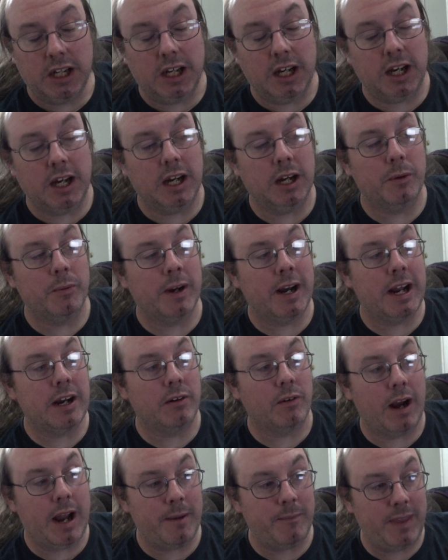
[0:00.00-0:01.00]
uh, when I
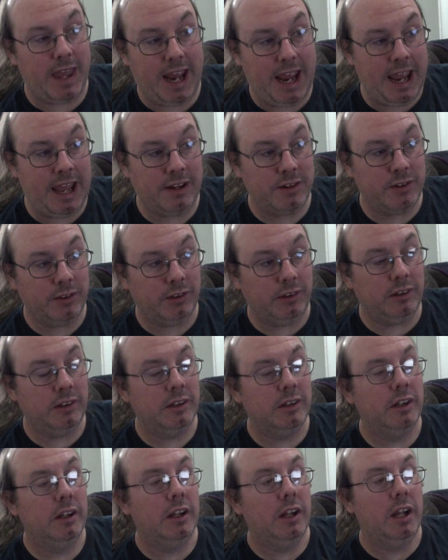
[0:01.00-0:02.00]
grabbed the handle,
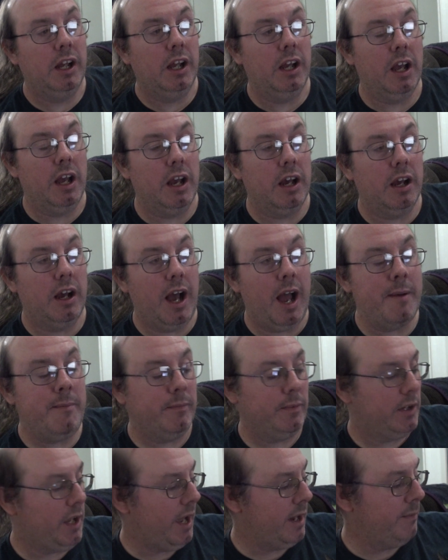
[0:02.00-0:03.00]
uh, I
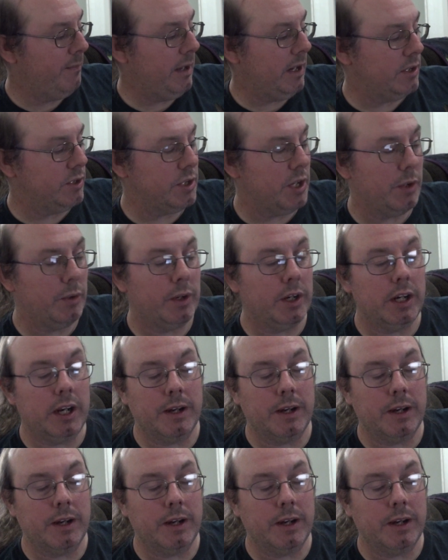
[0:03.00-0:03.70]
kind of made a joke.